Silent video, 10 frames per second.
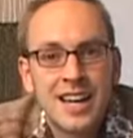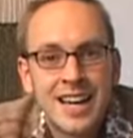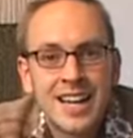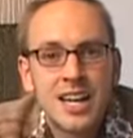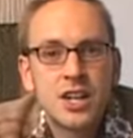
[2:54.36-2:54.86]

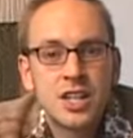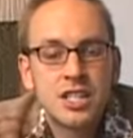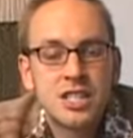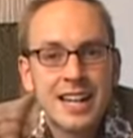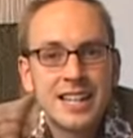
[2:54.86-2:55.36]
getting an
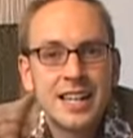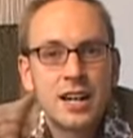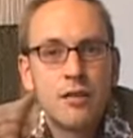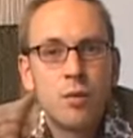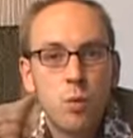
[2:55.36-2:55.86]

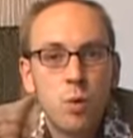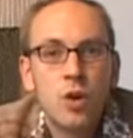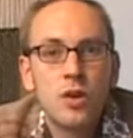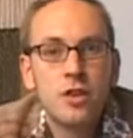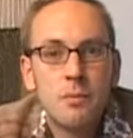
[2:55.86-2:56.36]
understanding of
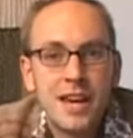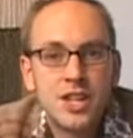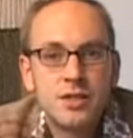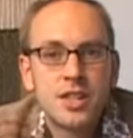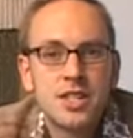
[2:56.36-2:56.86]
what the
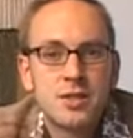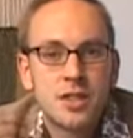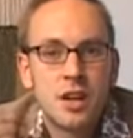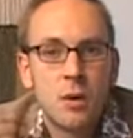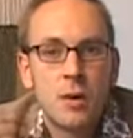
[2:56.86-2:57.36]
major
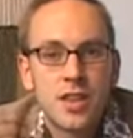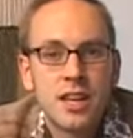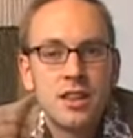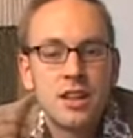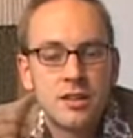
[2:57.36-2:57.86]
issues are
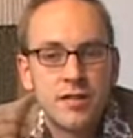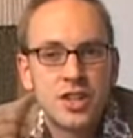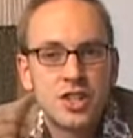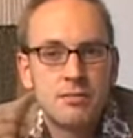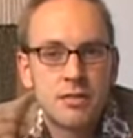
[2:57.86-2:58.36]
within the
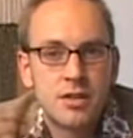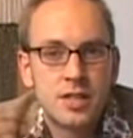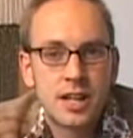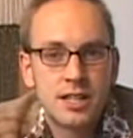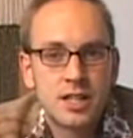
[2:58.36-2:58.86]
convention
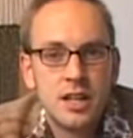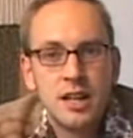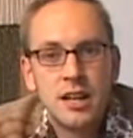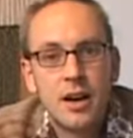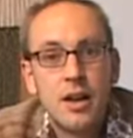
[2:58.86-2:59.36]
process.
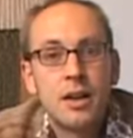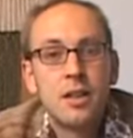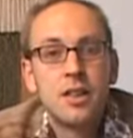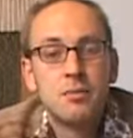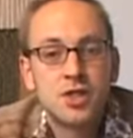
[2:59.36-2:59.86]
Now,
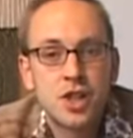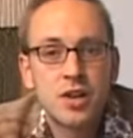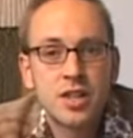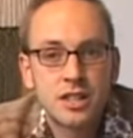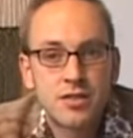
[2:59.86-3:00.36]
the
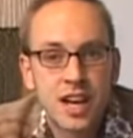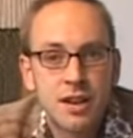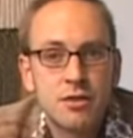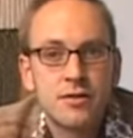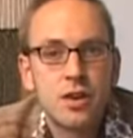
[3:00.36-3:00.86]
majority of
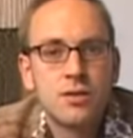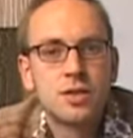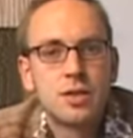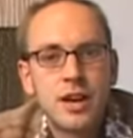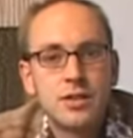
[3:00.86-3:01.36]
that
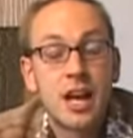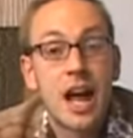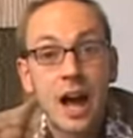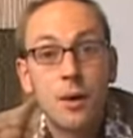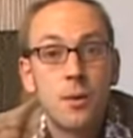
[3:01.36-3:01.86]
revolves around
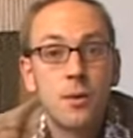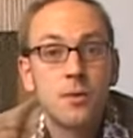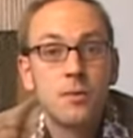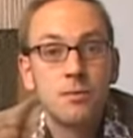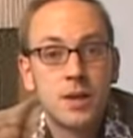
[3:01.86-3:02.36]
how
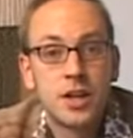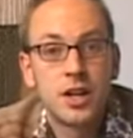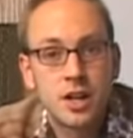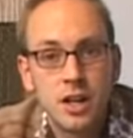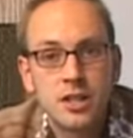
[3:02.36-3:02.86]
we're
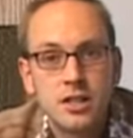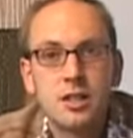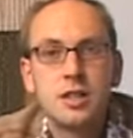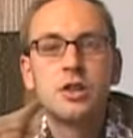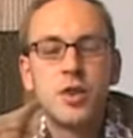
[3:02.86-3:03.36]
going to
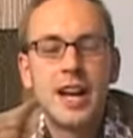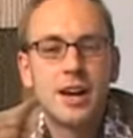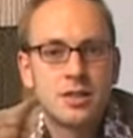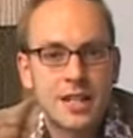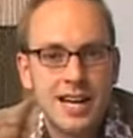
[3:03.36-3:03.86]
cut
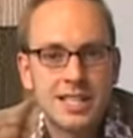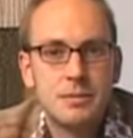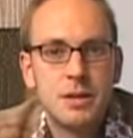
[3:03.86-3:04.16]
greenhouse gas